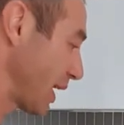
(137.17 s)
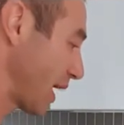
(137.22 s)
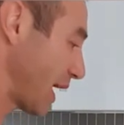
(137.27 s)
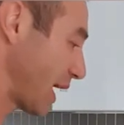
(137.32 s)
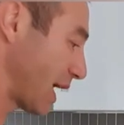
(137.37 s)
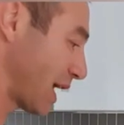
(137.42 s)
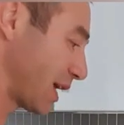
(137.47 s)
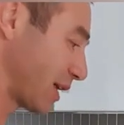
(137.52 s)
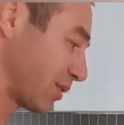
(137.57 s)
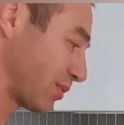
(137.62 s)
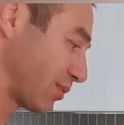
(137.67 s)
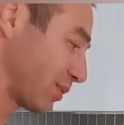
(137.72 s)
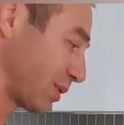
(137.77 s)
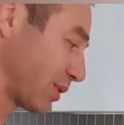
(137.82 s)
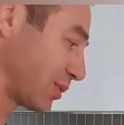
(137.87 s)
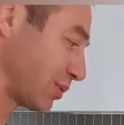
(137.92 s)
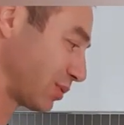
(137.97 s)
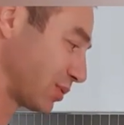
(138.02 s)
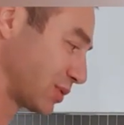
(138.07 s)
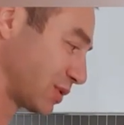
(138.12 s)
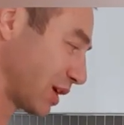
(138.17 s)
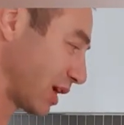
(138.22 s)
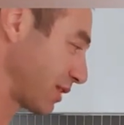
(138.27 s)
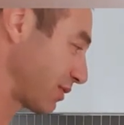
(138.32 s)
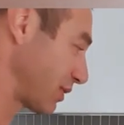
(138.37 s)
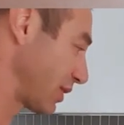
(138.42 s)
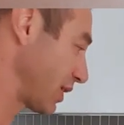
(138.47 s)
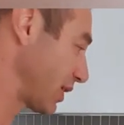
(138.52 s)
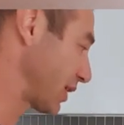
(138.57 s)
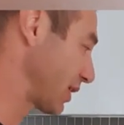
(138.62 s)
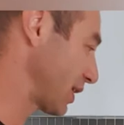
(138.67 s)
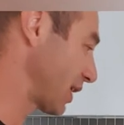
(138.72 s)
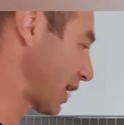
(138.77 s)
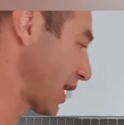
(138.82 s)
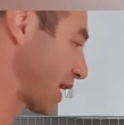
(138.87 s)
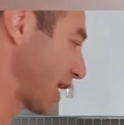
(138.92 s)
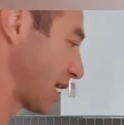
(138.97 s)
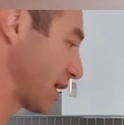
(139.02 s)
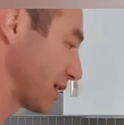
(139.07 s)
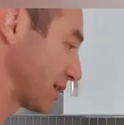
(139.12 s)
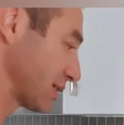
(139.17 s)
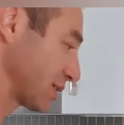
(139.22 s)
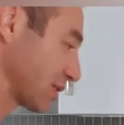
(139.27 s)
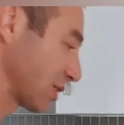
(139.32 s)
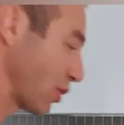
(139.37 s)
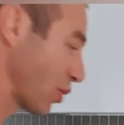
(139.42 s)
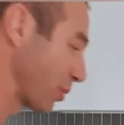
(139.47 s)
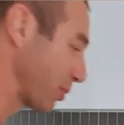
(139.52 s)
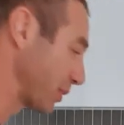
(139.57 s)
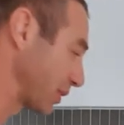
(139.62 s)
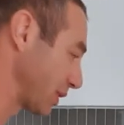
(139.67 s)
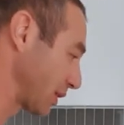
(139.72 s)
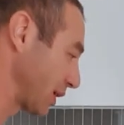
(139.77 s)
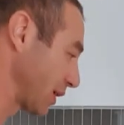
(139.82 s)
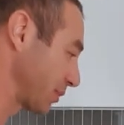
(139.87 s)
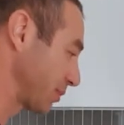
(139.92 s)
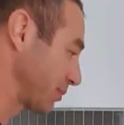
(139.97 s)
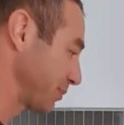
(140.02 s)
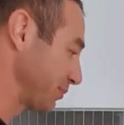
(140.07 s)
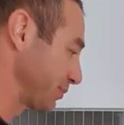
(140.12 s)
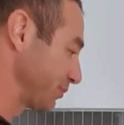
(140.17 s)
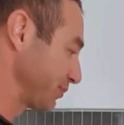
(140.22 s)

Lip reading: and we'll dive in and open it up.